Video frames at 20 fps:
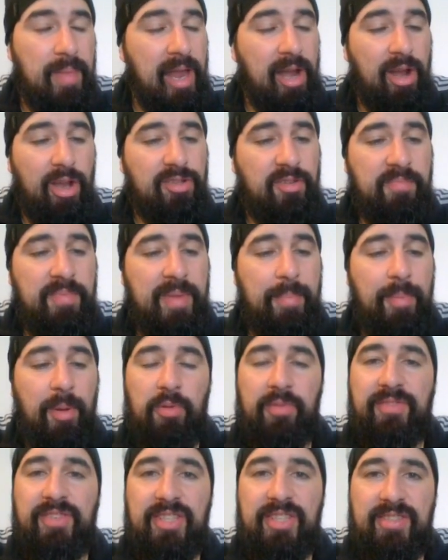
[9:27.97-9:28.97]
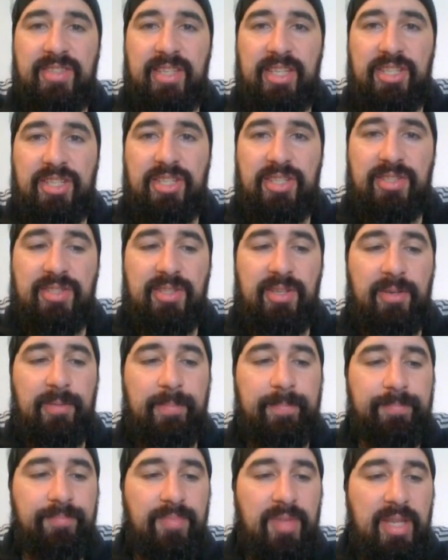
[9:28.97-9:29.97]
a lot of people with this legion. So
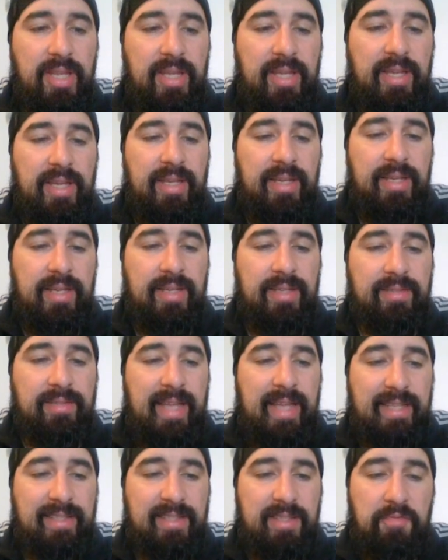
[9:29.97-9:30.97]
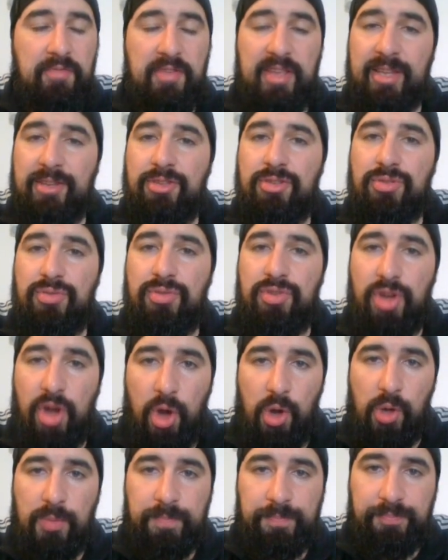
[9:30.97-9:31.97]
that's the thing to
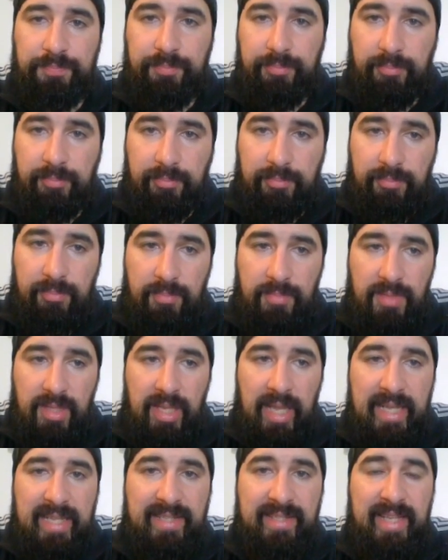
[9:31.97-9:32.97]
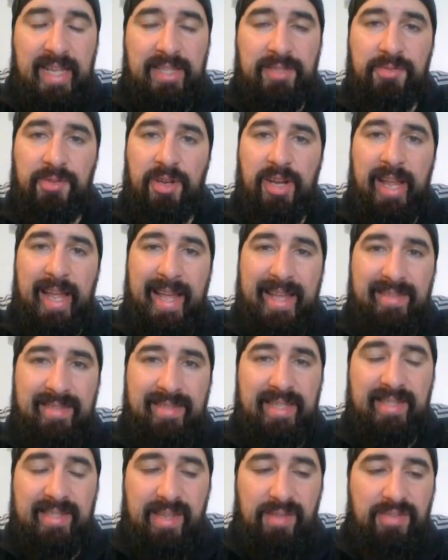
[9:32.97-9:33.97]
know, is that for
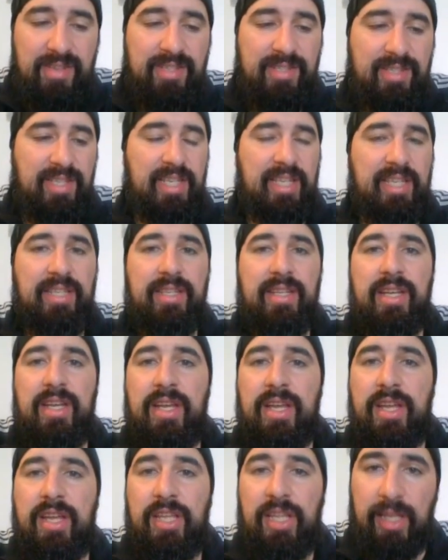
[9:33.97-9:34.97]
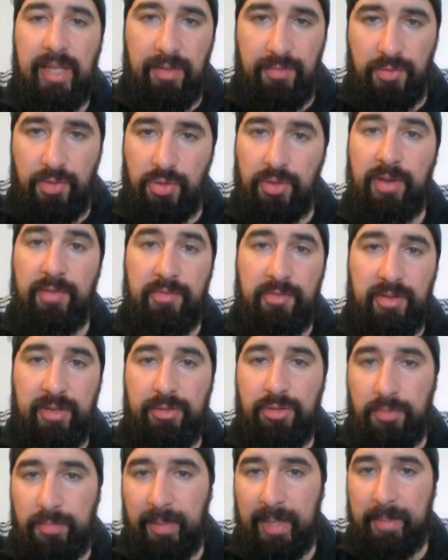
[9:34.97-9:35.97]
Sx17, if you're a
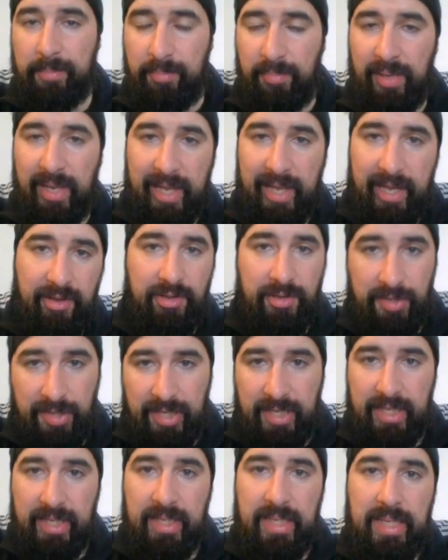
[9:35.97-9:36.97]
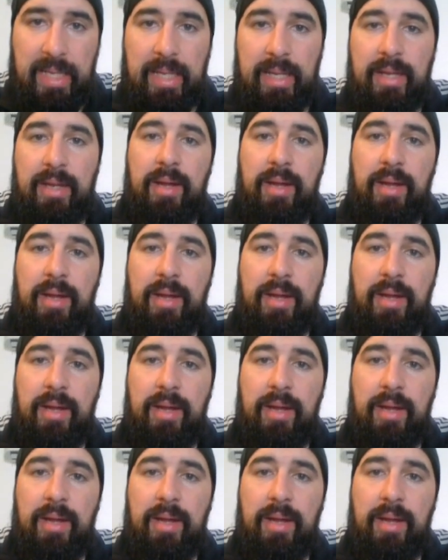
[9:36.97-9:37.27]
free-to-play player really,